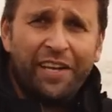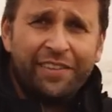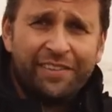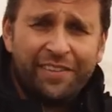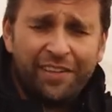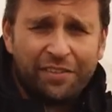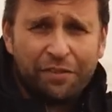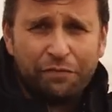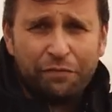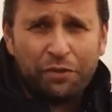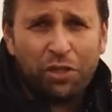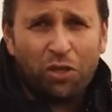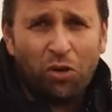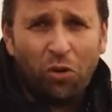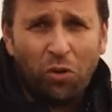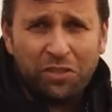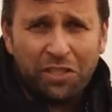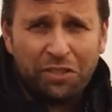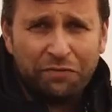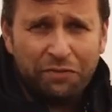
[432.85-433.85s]
it doesn't
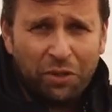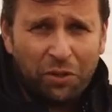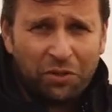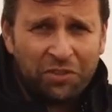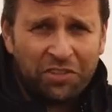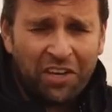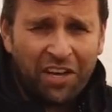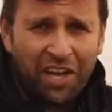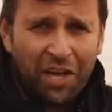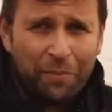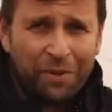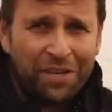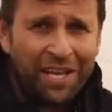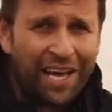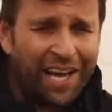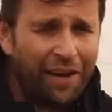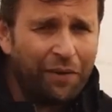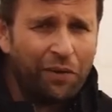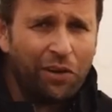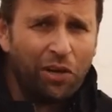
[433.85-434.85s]
record in real time, and
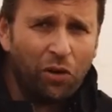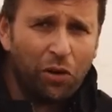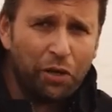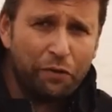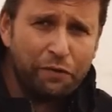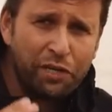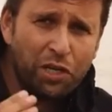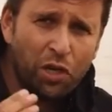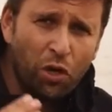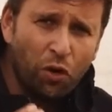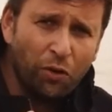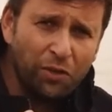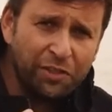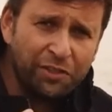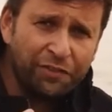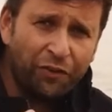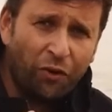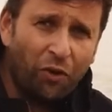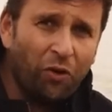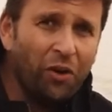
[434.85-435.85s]
how long it records
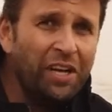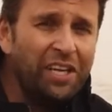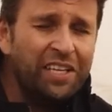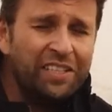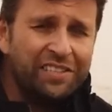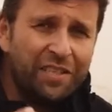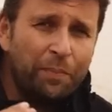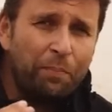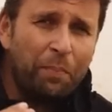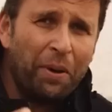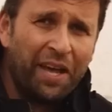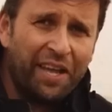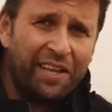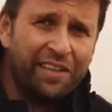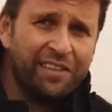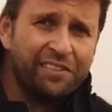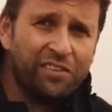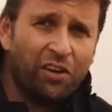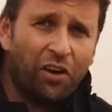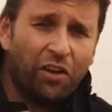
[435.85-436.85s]
for
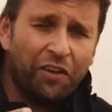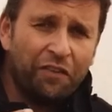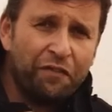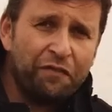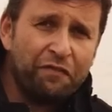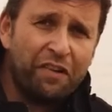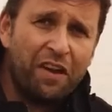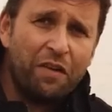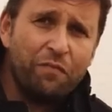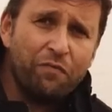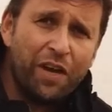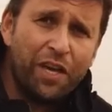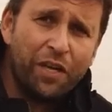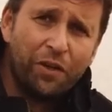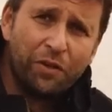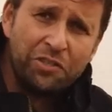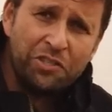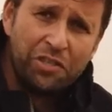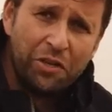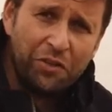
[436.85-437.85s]
depends on the frame rate
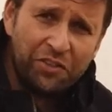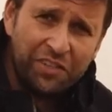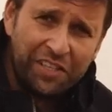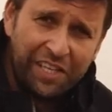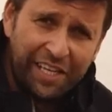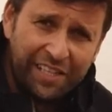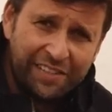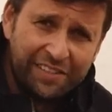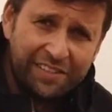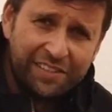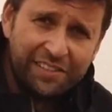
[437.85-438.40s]
you're shooting at.